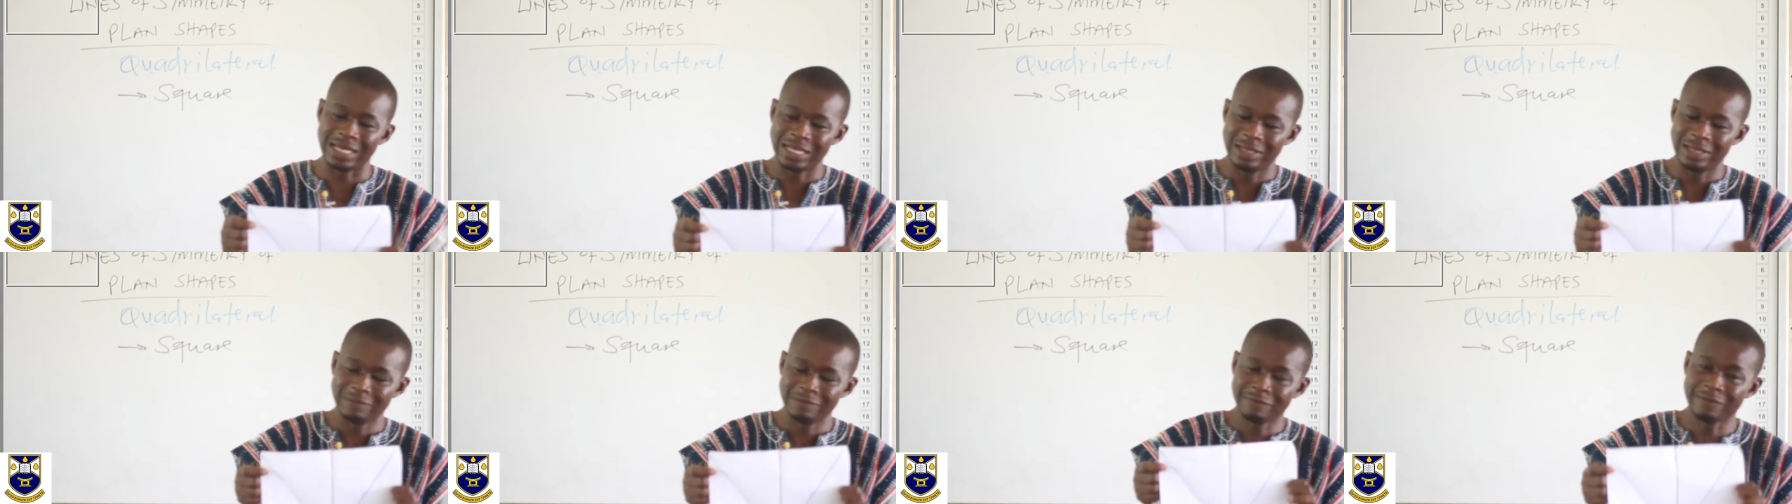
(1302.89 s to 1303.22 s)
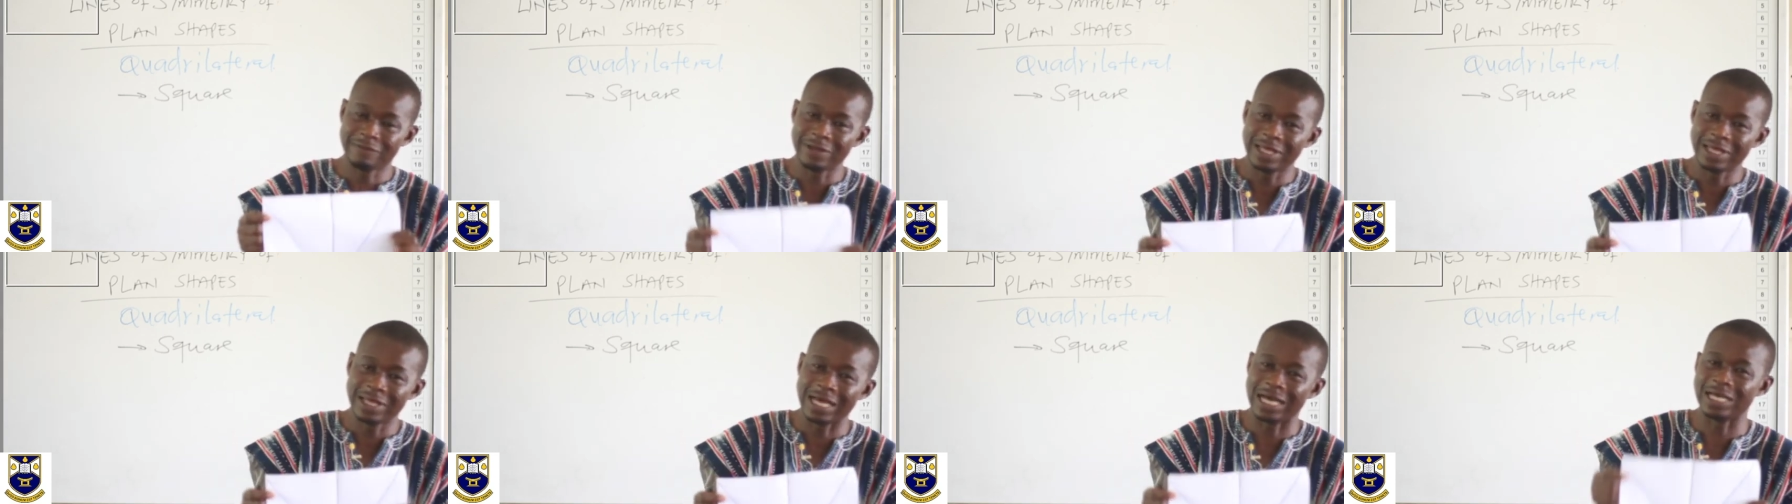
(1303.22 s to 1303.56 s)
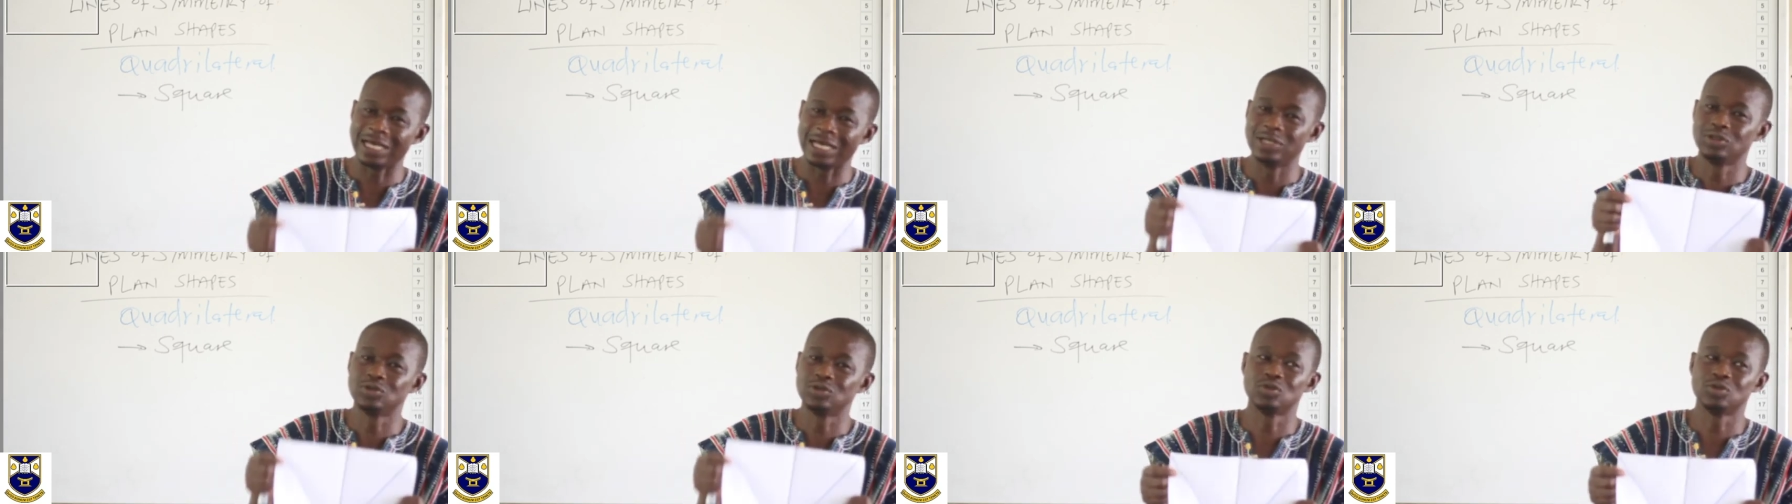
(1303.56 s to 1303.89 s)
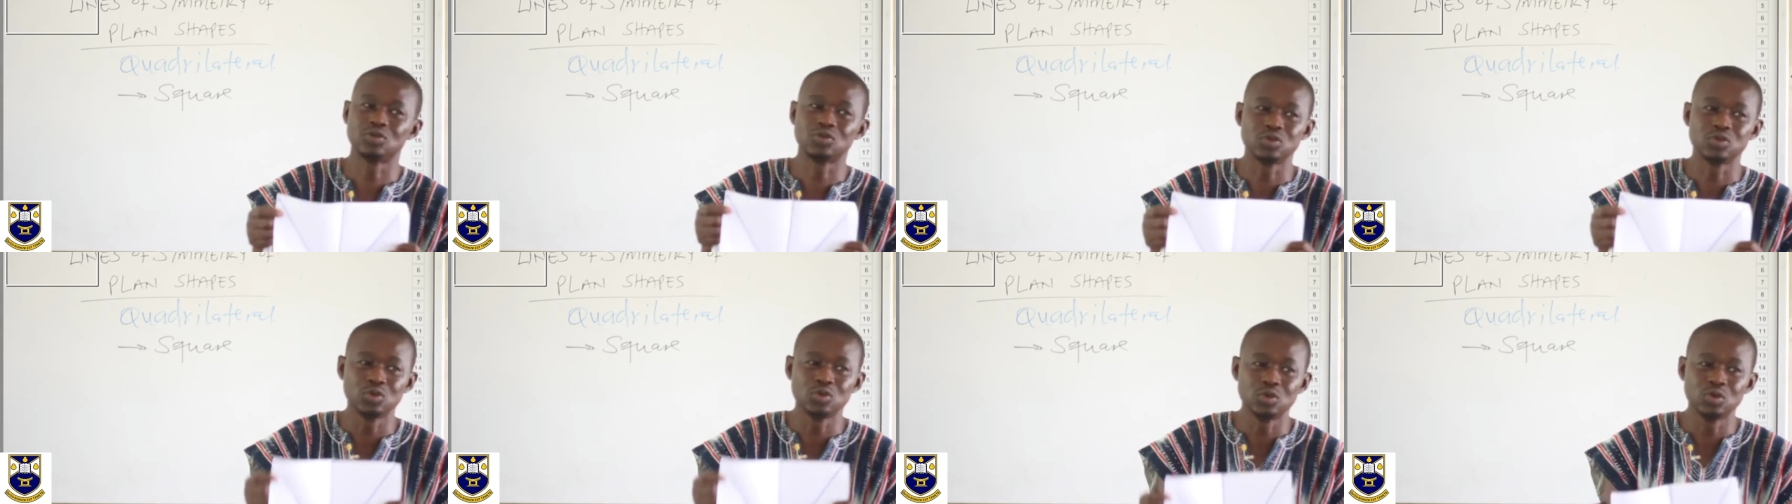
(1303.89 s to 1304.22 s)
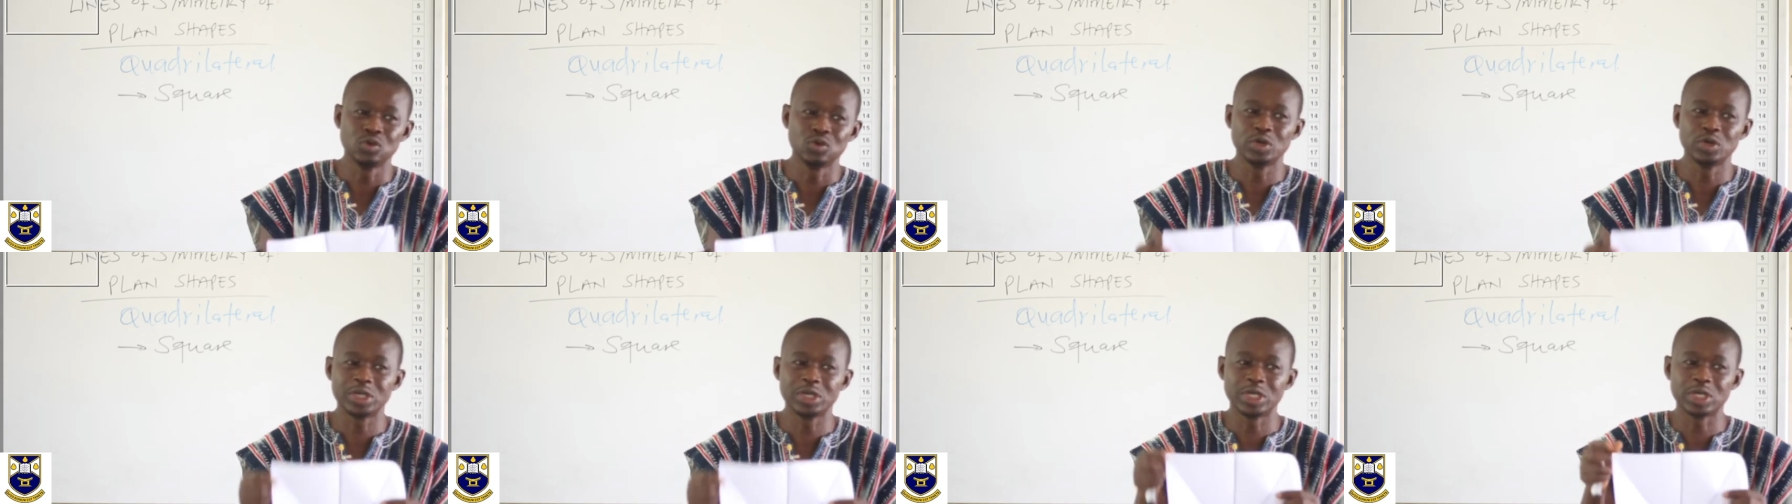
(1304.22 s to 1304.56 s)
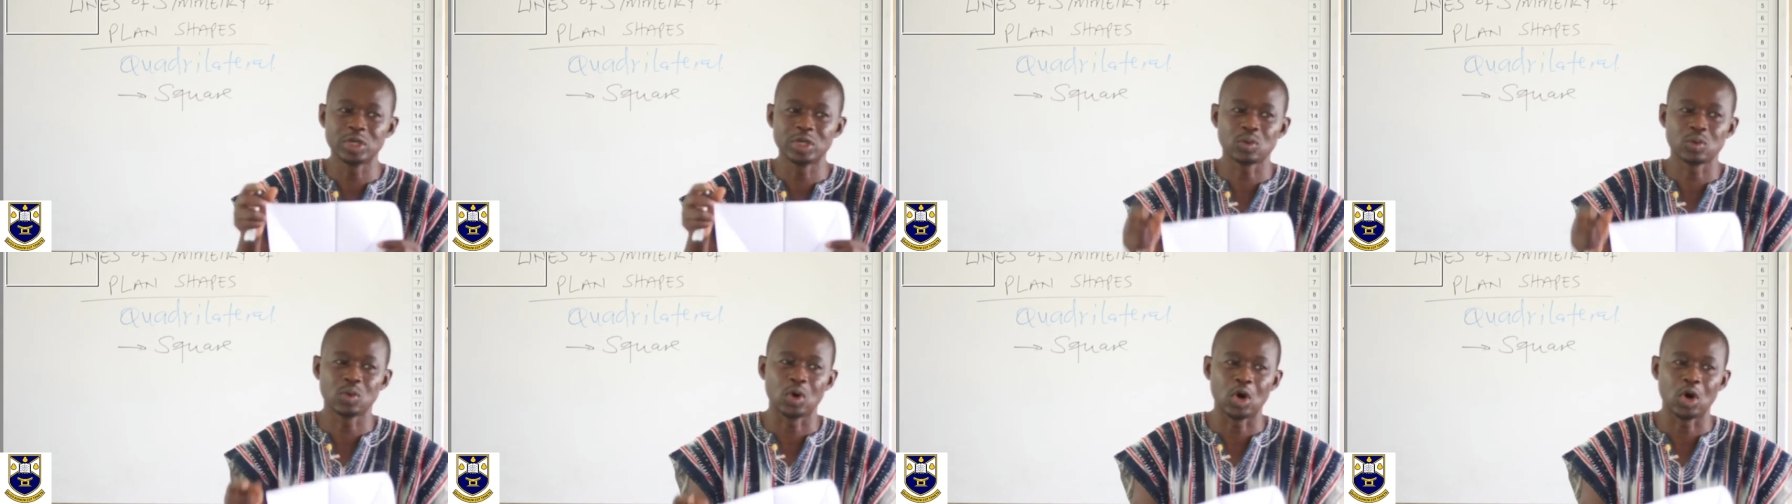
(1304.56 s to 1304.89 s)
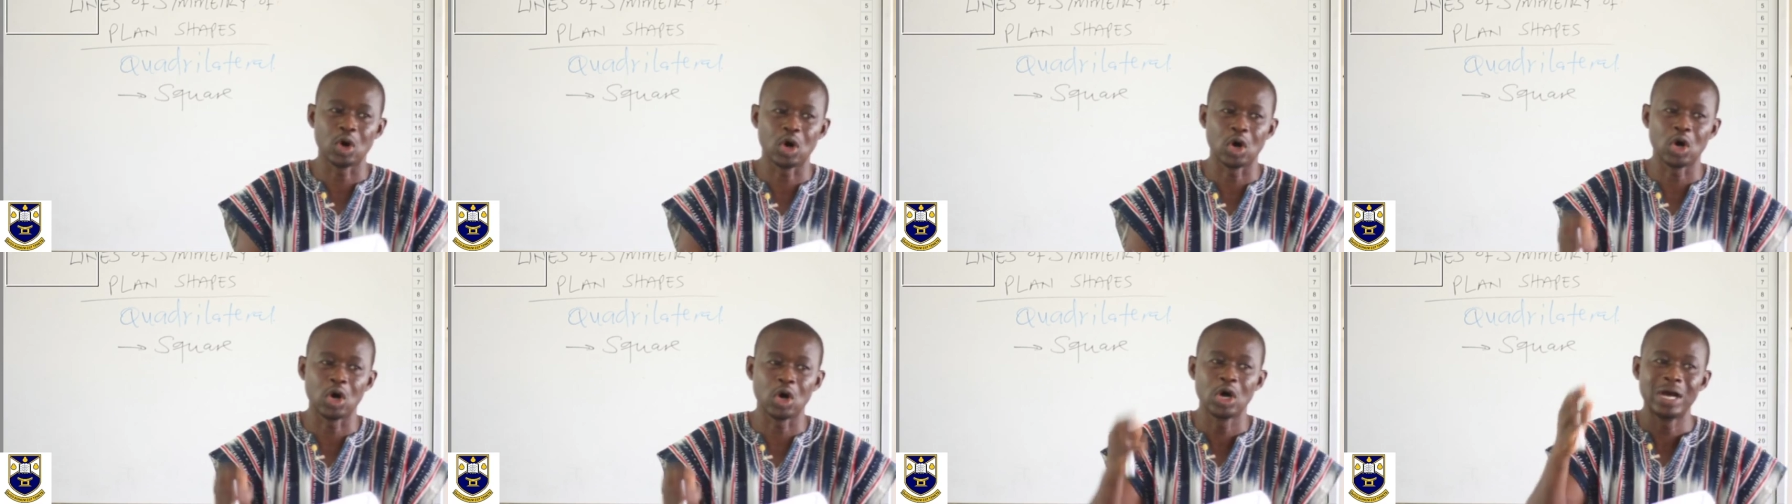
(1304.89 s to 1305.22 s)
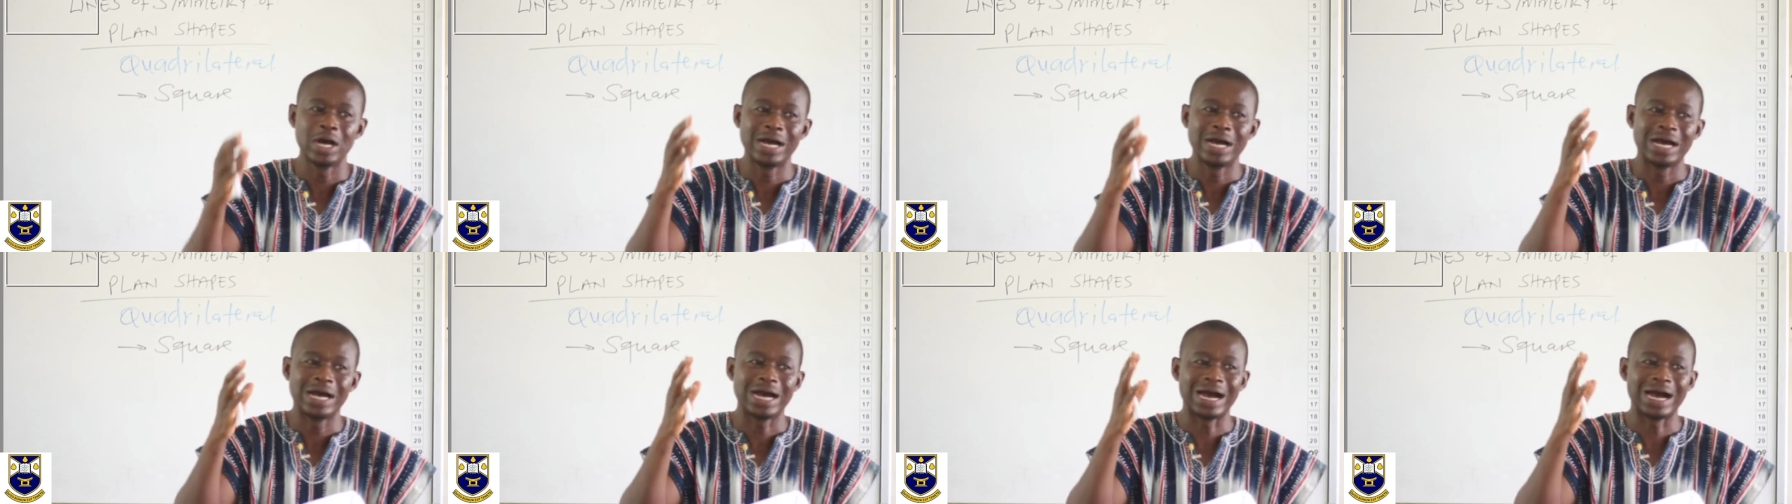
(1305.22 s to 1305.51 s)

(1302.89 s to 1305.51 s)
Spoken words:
figure into two equal,